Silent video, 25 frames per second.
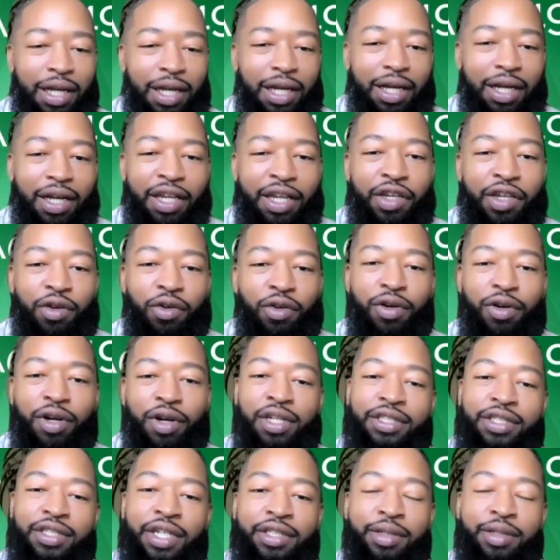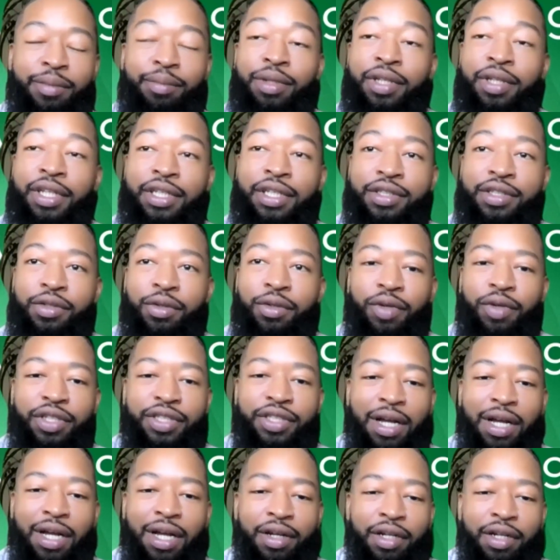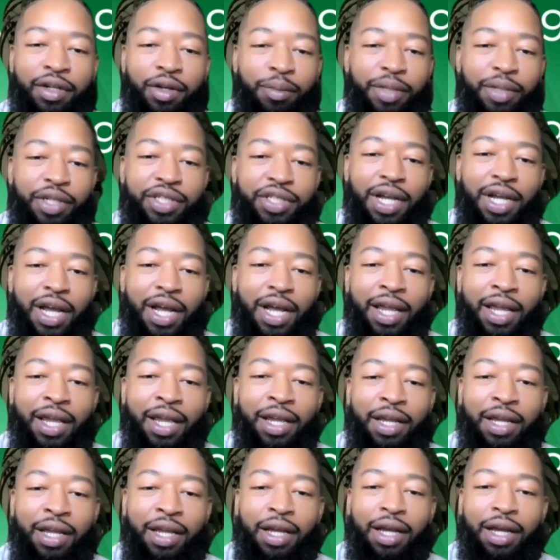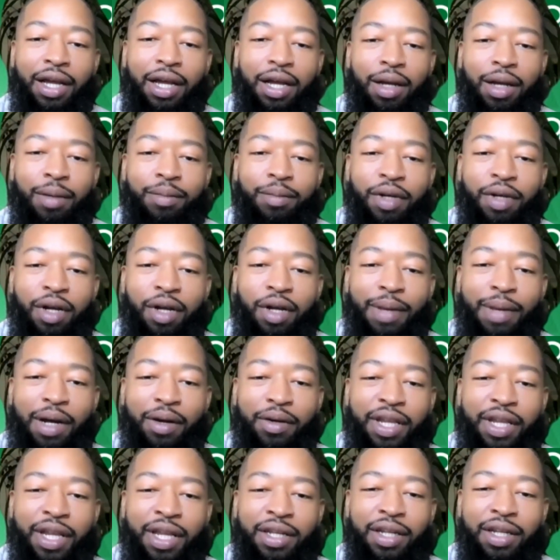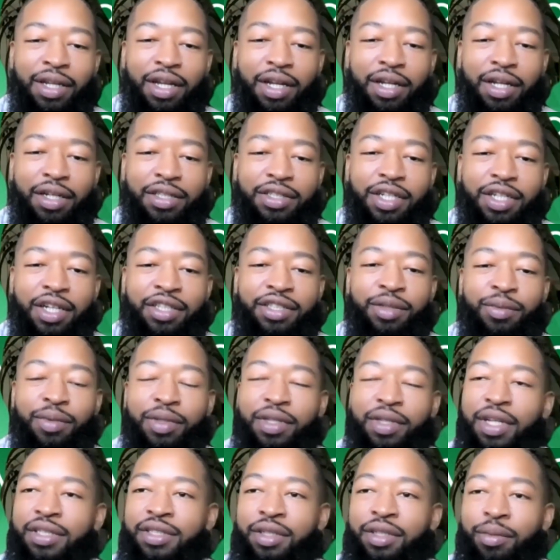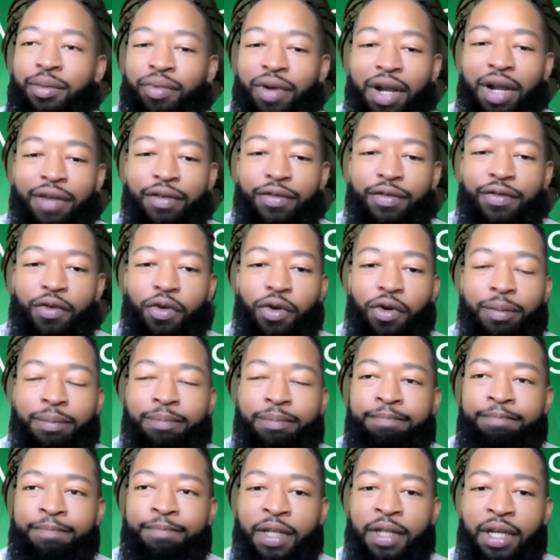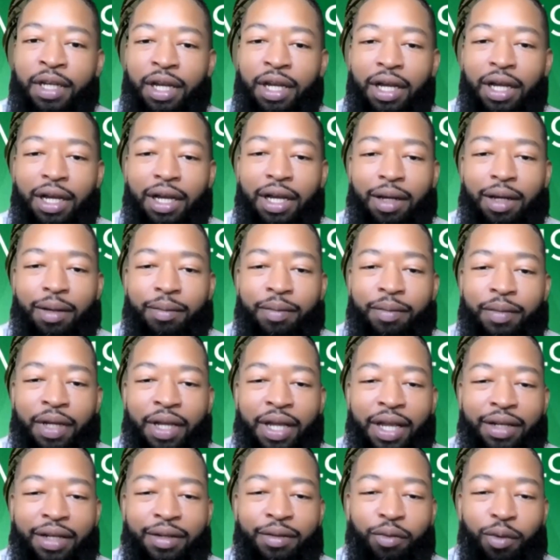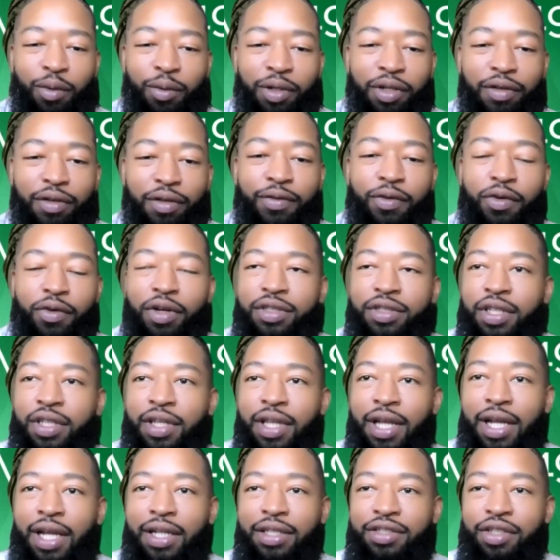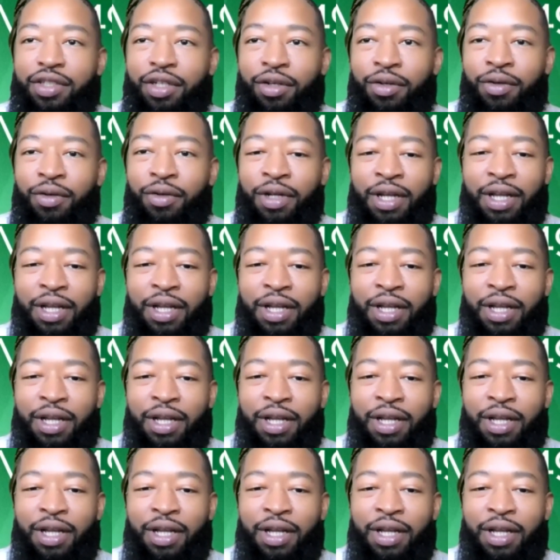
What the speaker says: in your organization, please do reach out and don't be shy about getting a discussion with us in a private forum. And we will look forward to that. So